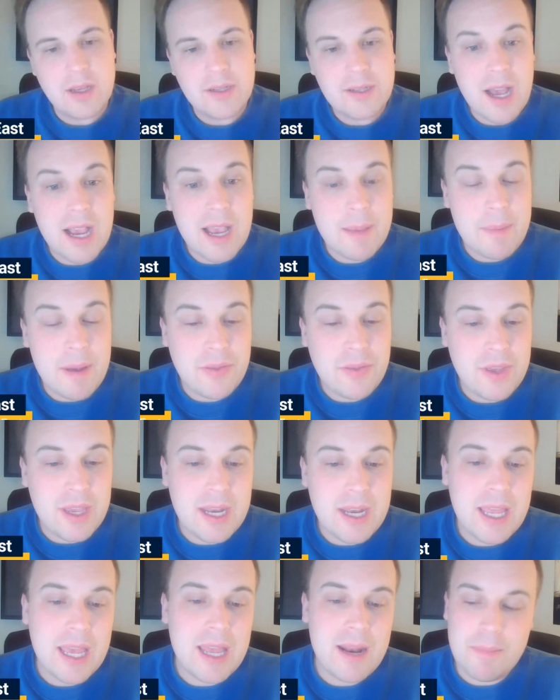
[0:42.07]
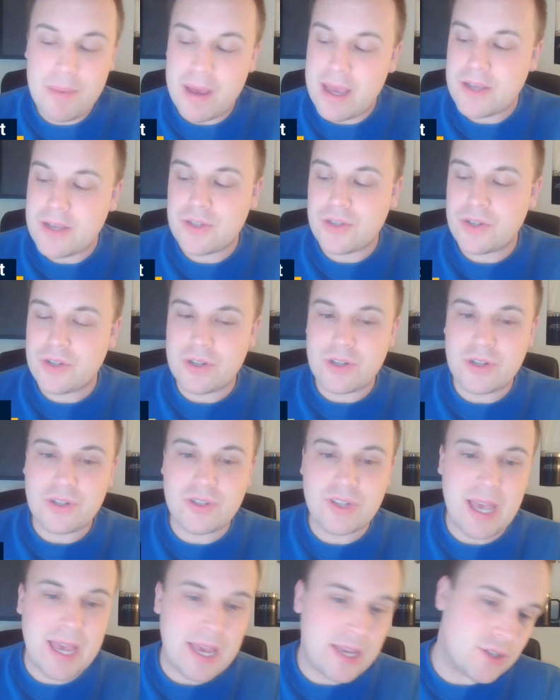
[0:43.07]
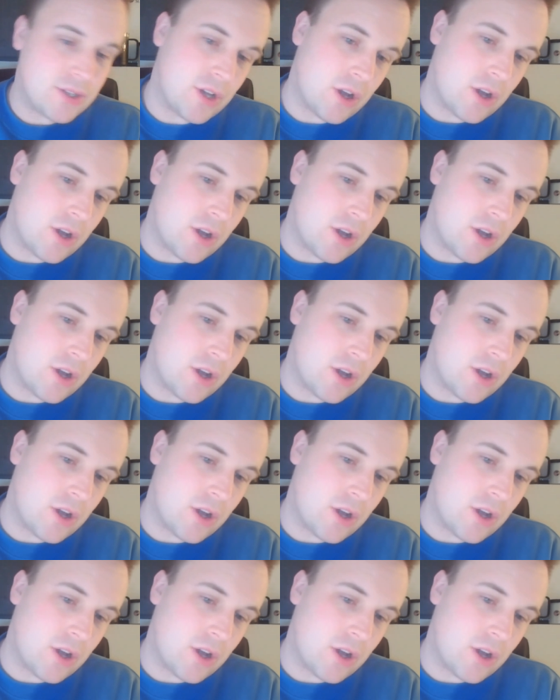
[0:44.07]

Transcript: talk about the Indiana Pacers. As